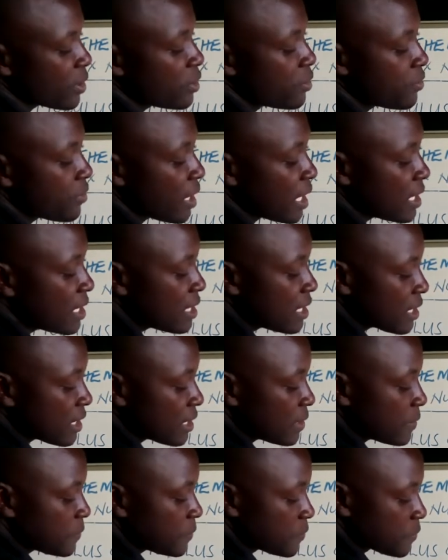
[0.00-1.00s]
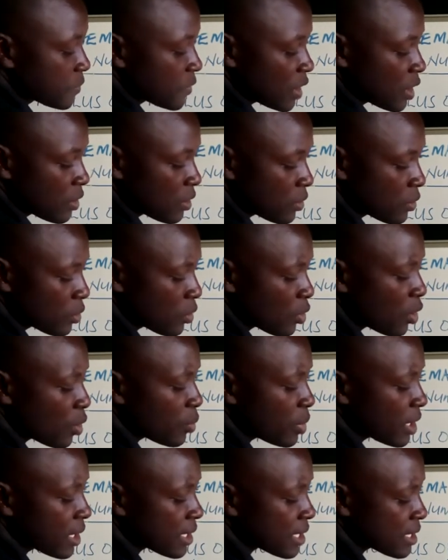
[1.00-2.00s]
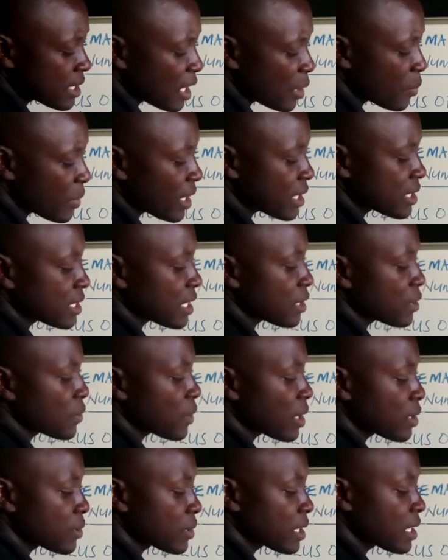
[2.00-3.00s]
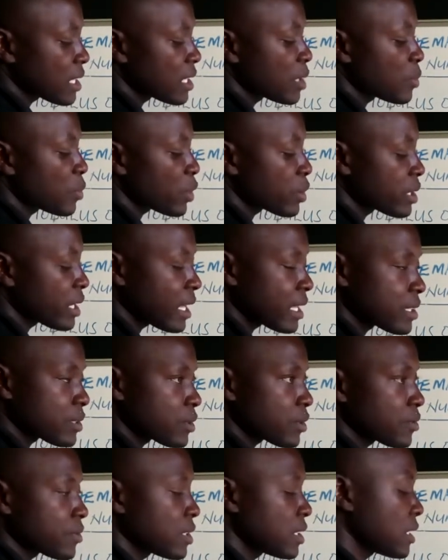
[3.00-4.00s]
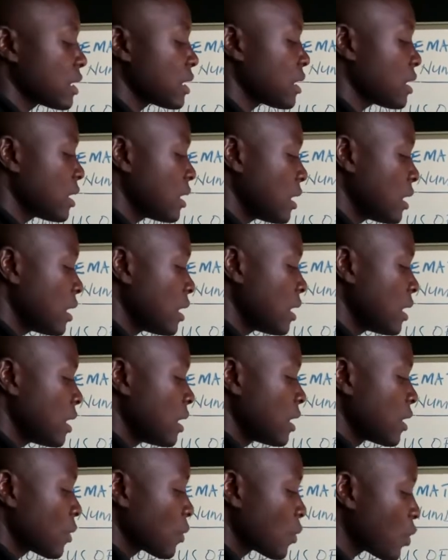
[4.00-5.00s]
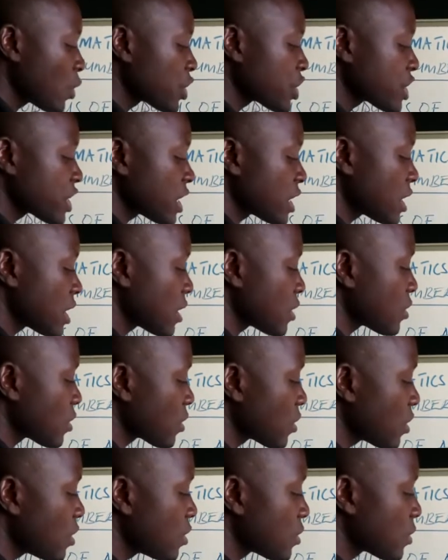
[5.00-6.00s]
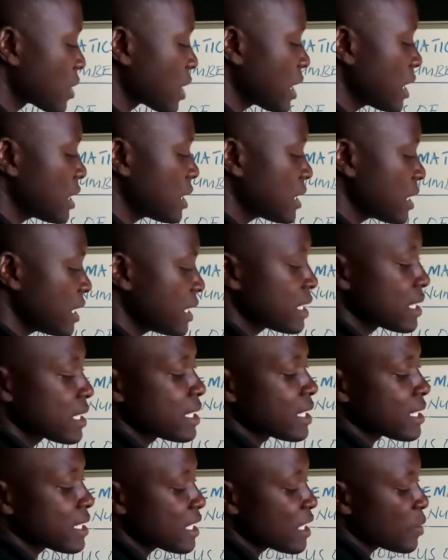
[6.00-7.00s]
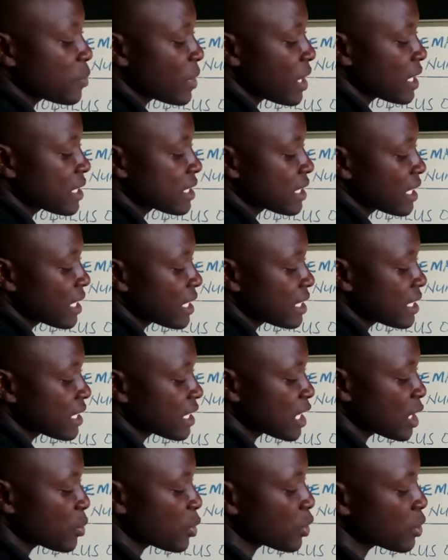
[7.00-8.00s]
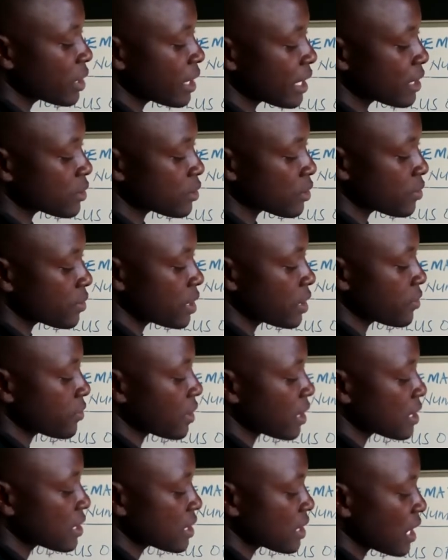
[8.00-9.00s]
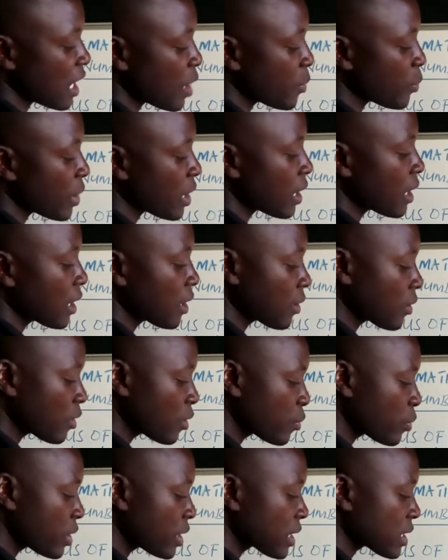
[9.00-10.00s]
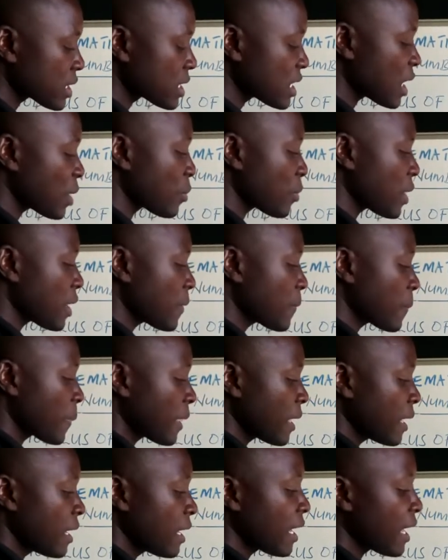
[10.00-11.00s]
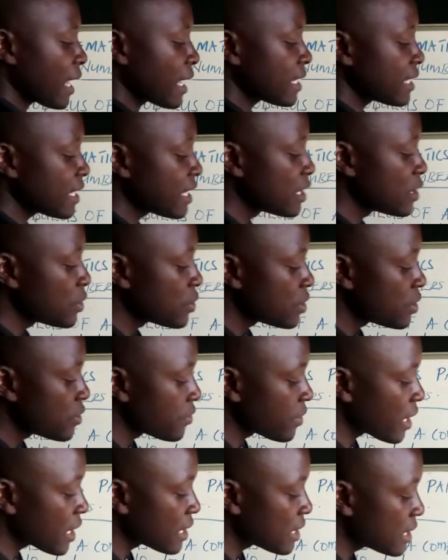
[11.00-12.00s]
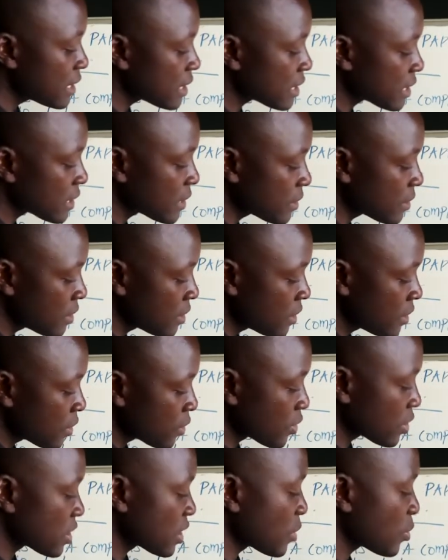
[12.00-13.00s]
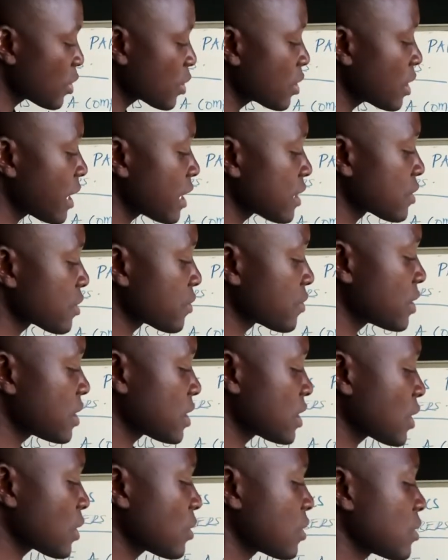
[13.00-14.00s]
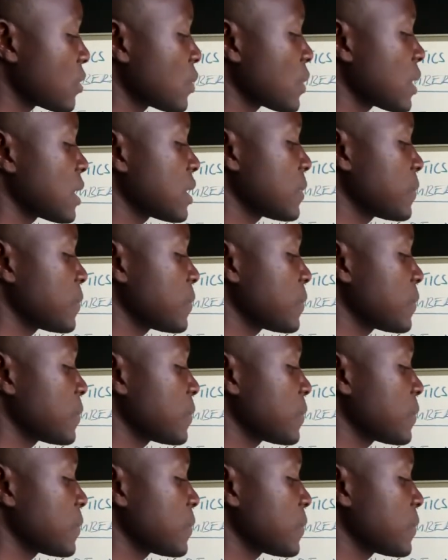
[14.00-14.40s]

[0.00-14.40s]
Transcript: dividing two complex numbers and you want to get the modulus of the quotient that you're going to get, it is the same as getting the modulus of the first upper complex number, and then you divide it with the modulus of the second one.